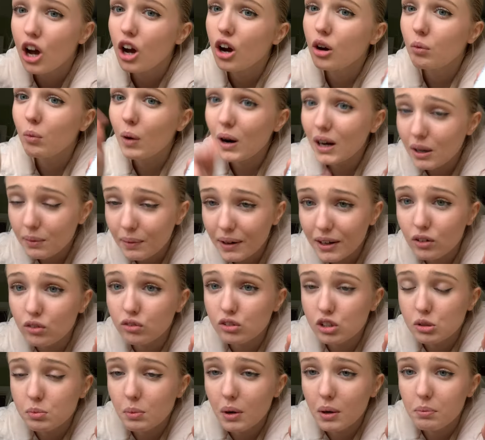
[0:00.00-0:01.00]
When I went
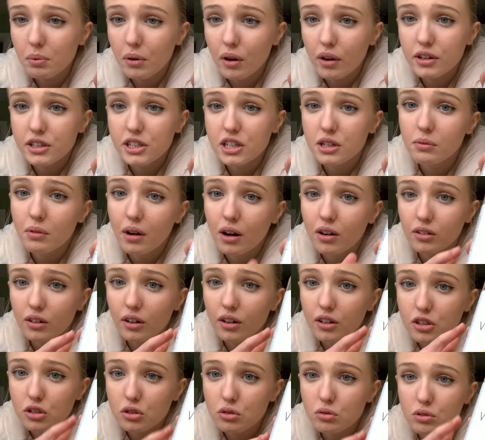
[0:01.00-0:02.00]
onto my protein world and
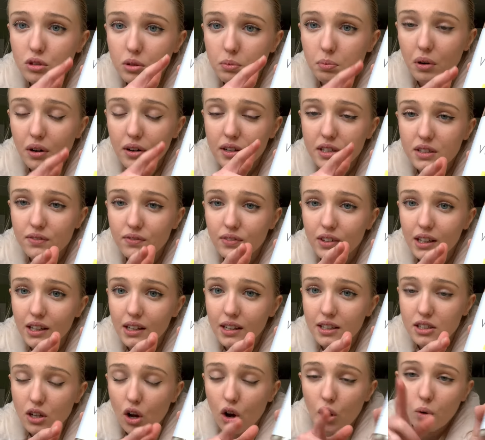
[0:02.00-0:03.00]
I saw the price of
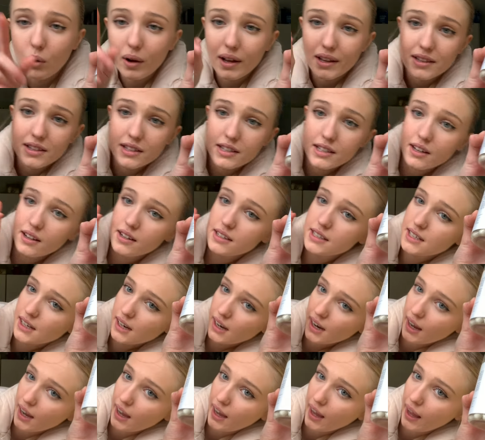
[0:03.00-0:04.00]
these, I'll insert it
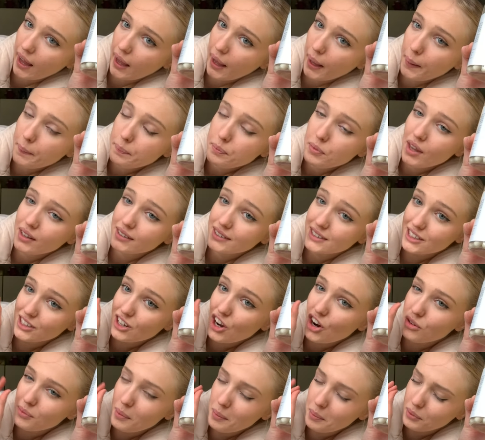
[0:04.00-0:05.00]
here because I
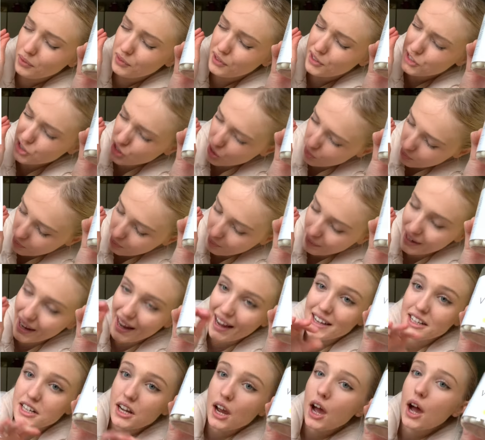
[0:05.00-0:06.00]
can't remember off the top of my
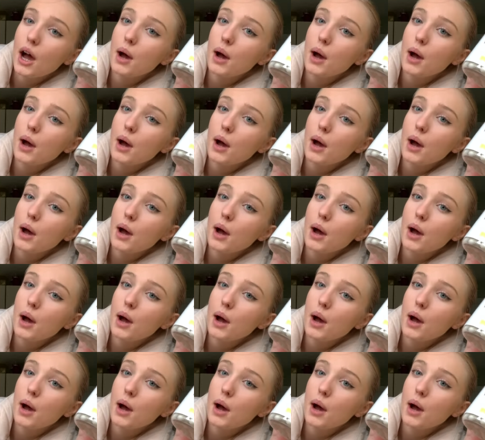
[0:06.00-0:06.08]
head.